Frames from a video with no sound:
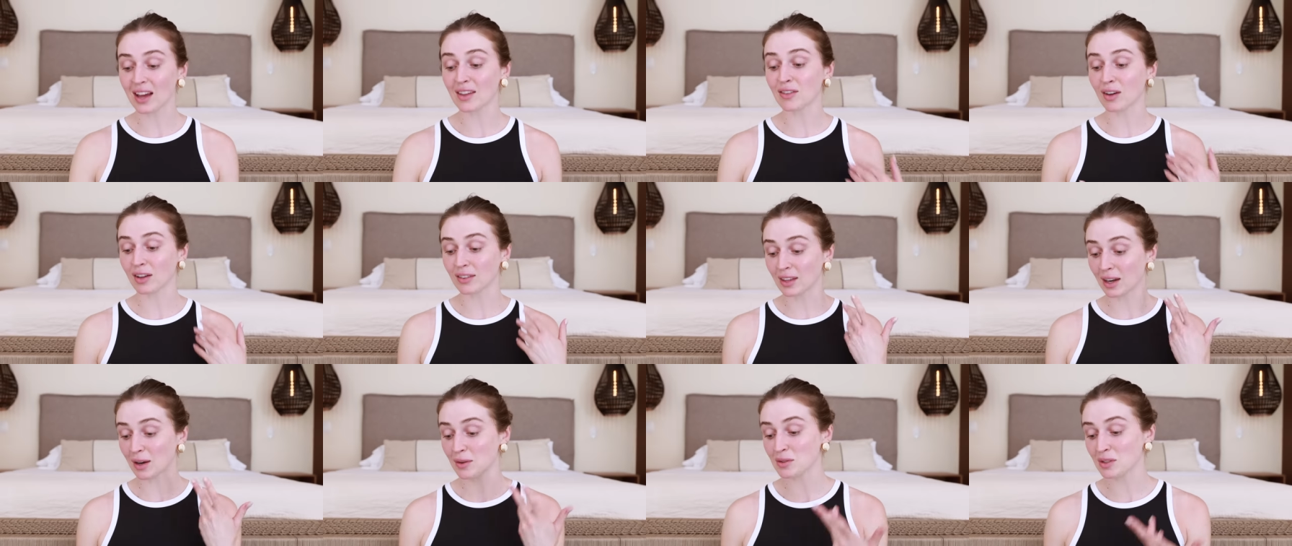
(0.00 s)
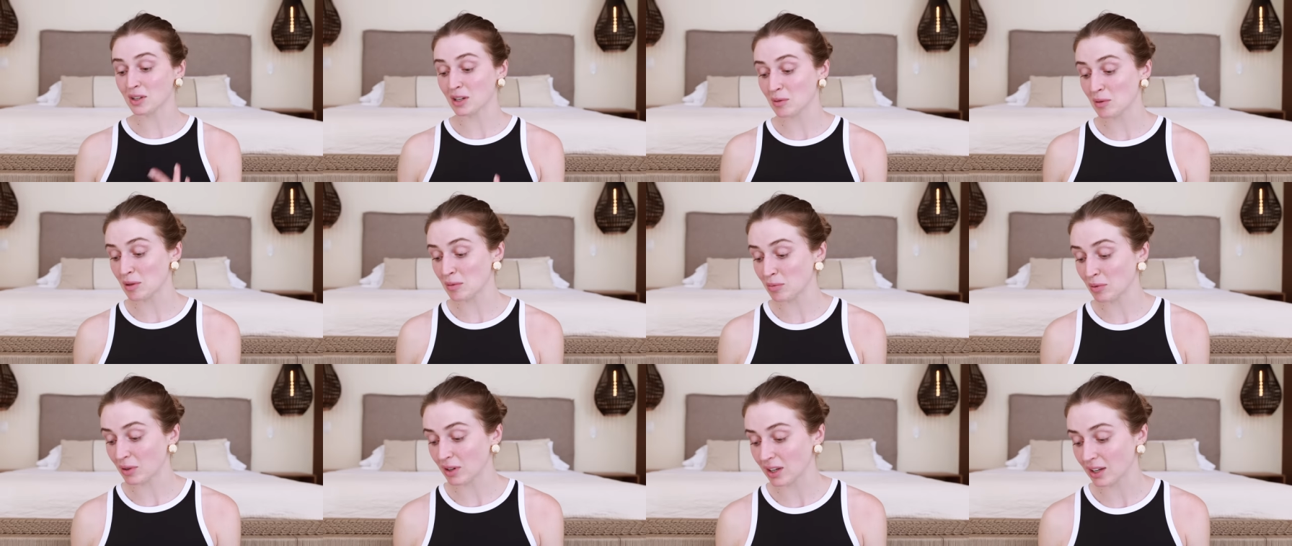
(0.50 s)
I thought that I was gonna
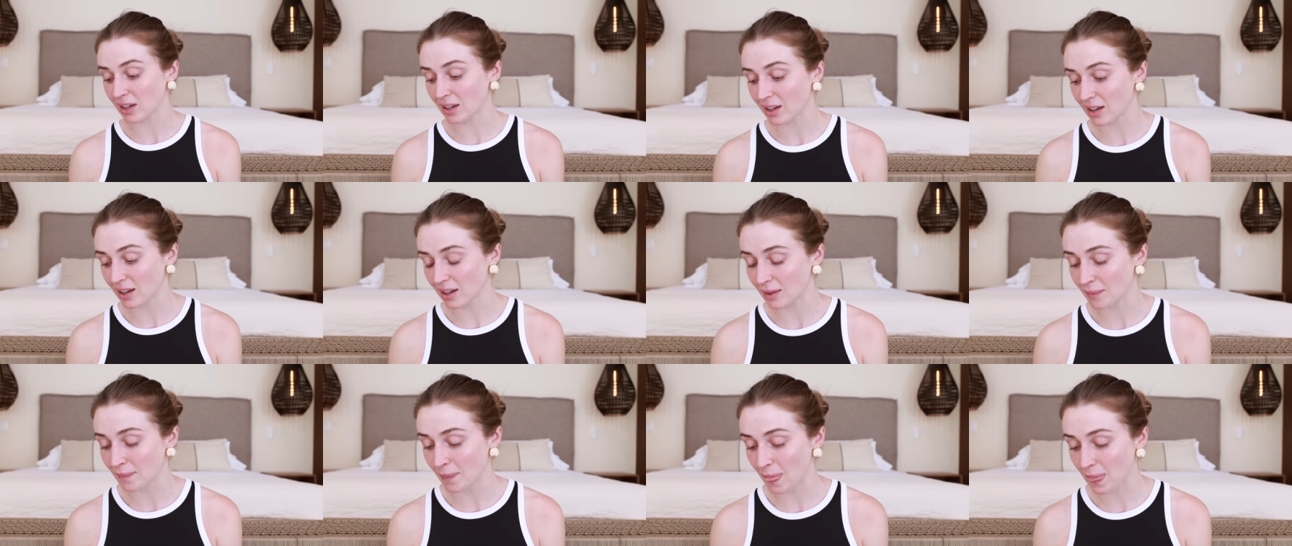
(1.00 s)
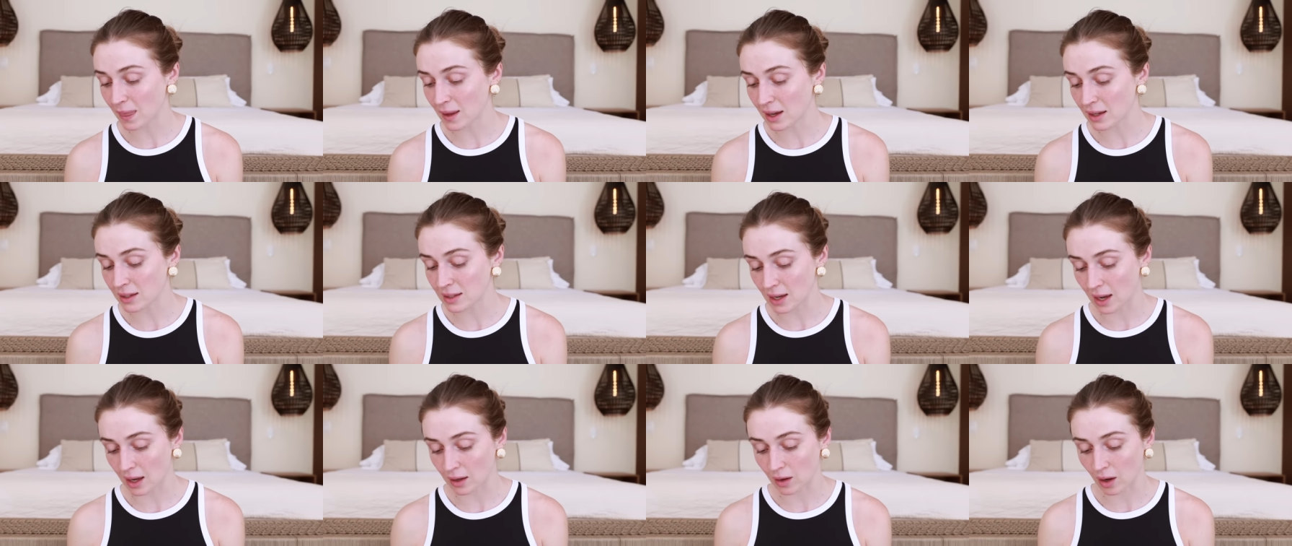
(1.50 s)
be putting
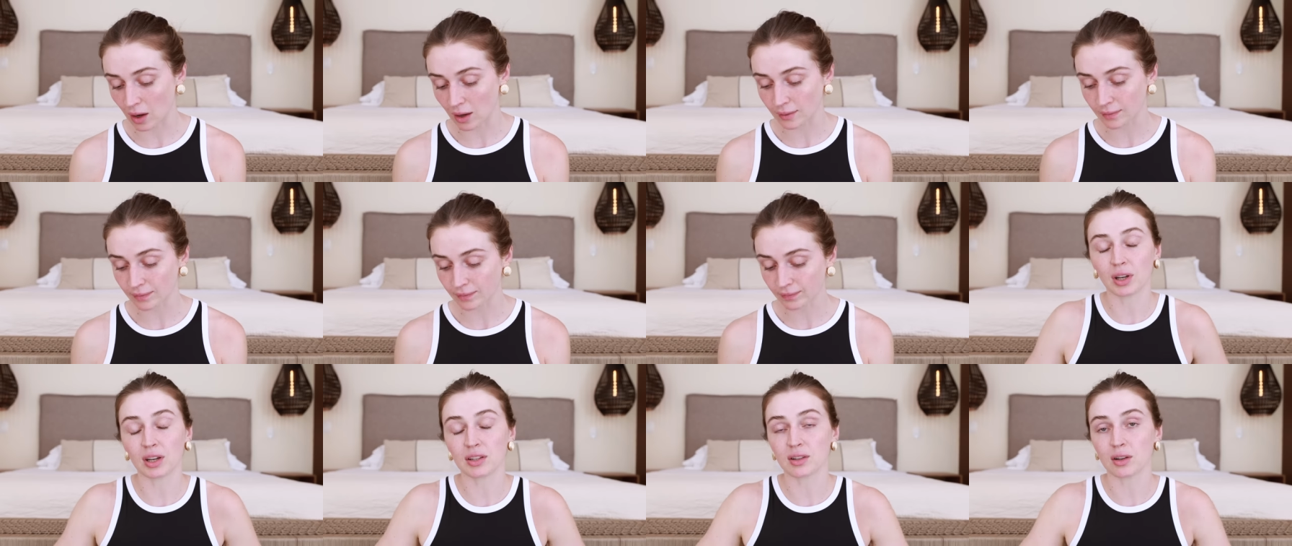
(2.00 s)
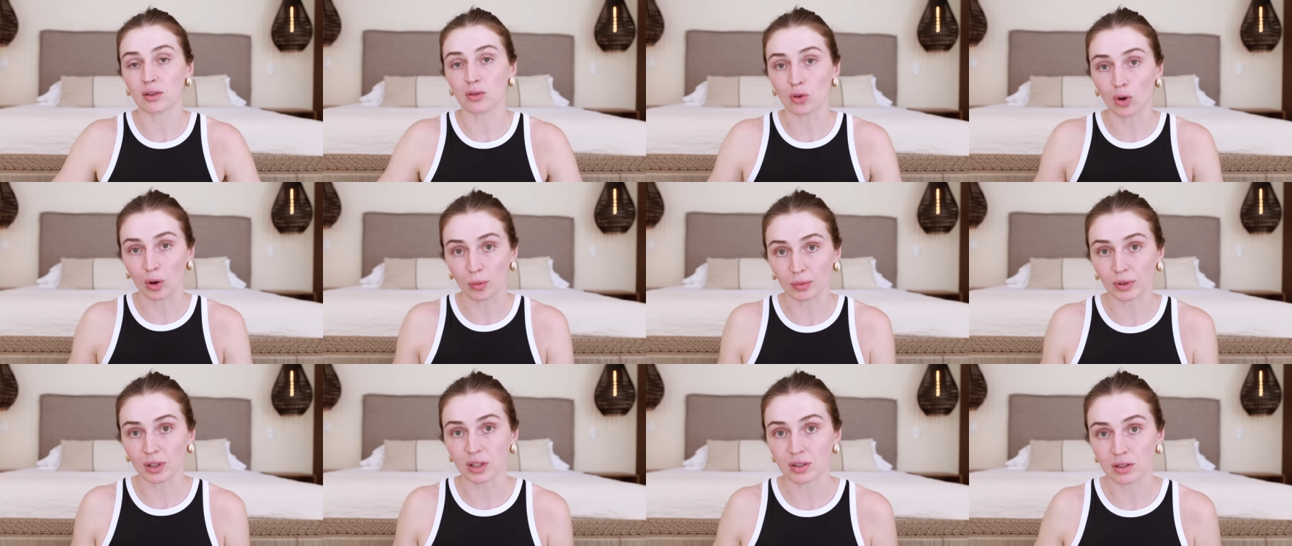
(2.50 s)
a tan on because I
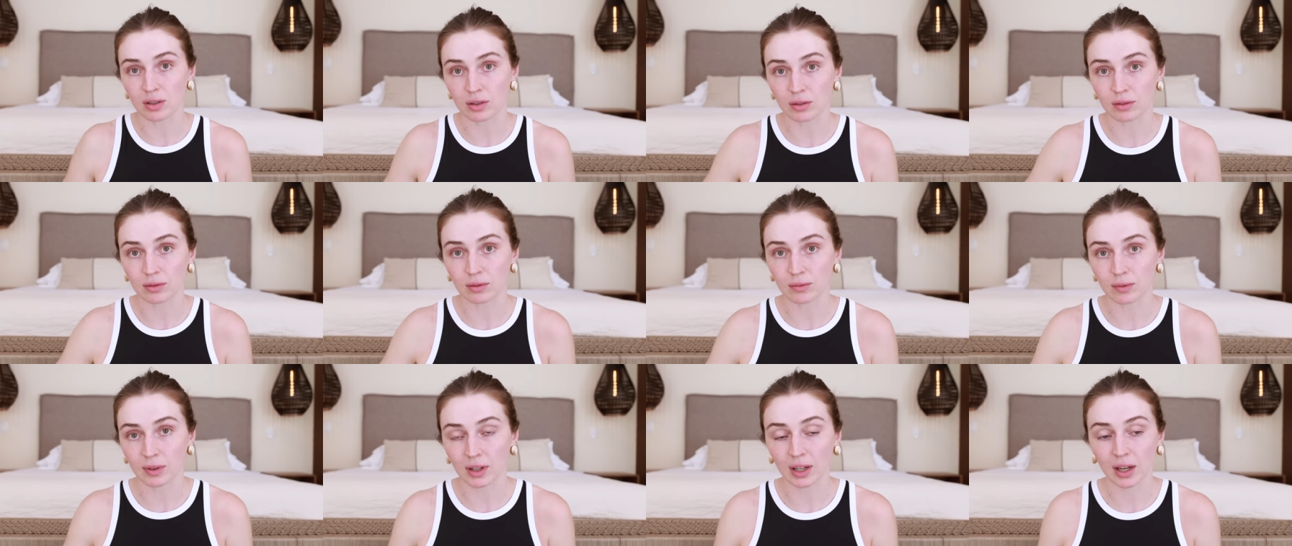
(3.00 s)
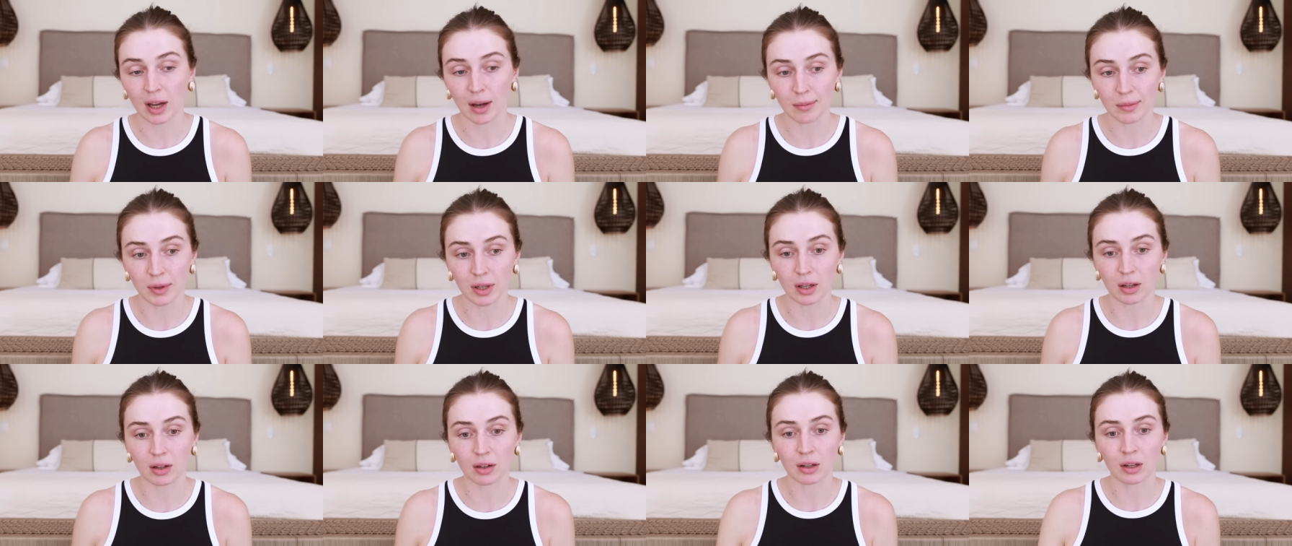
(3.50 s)
normally do when we
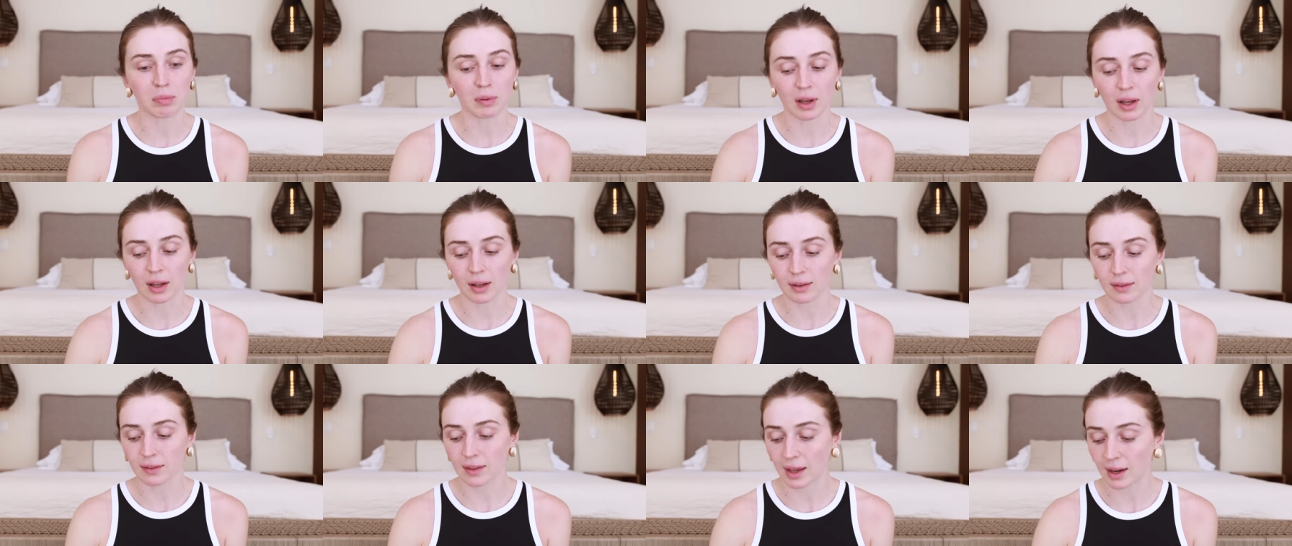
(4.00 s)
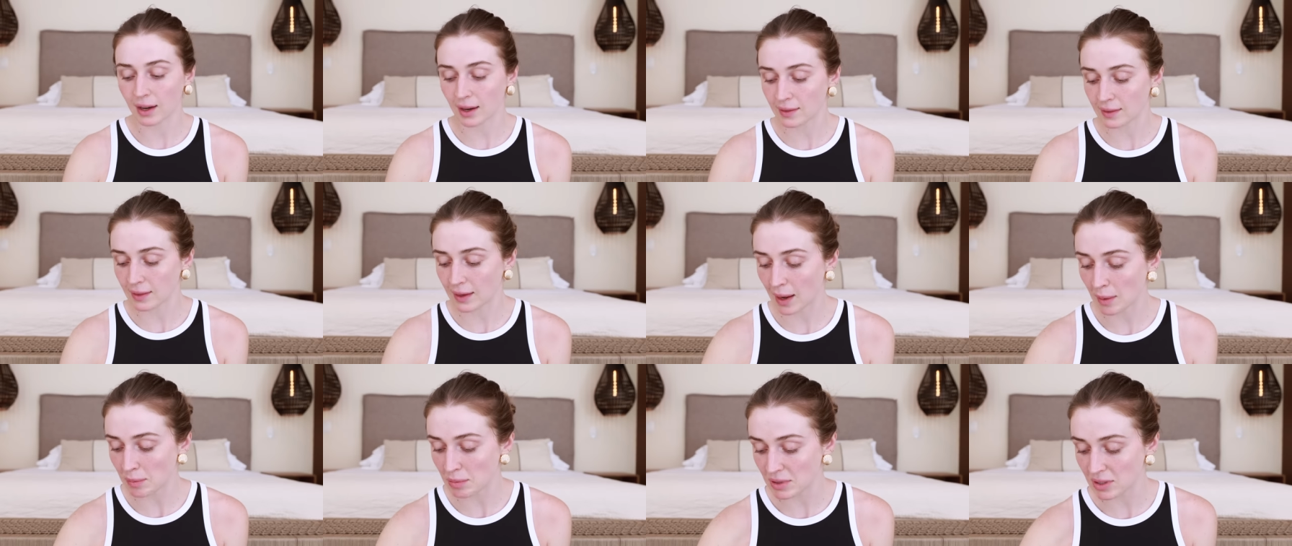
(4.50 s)
come here, but that
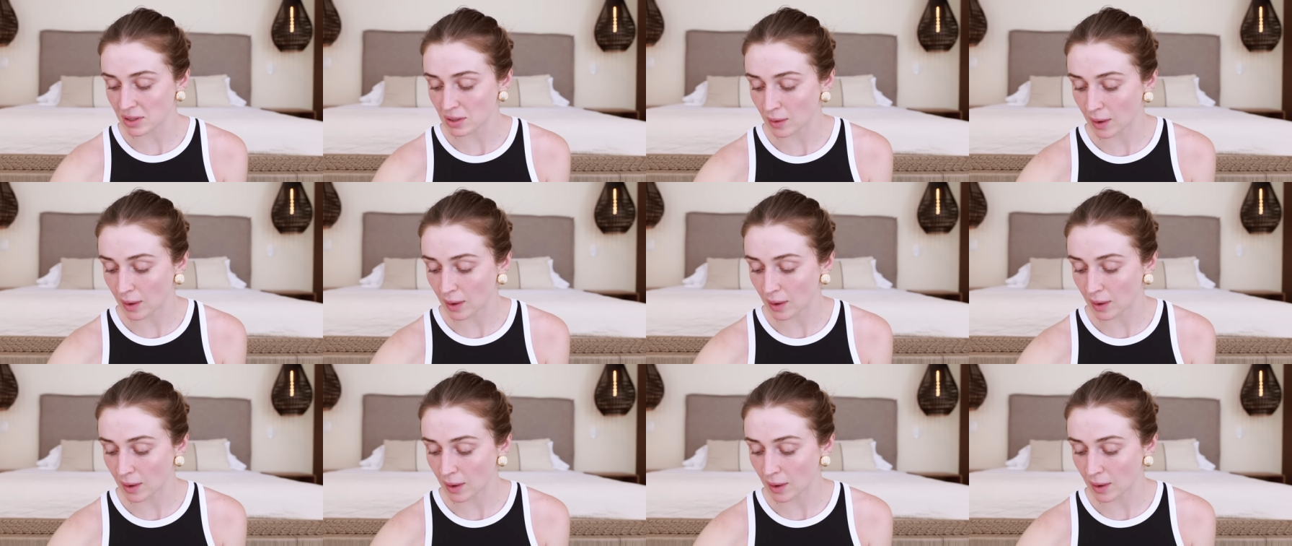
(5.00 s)
hasn't happened.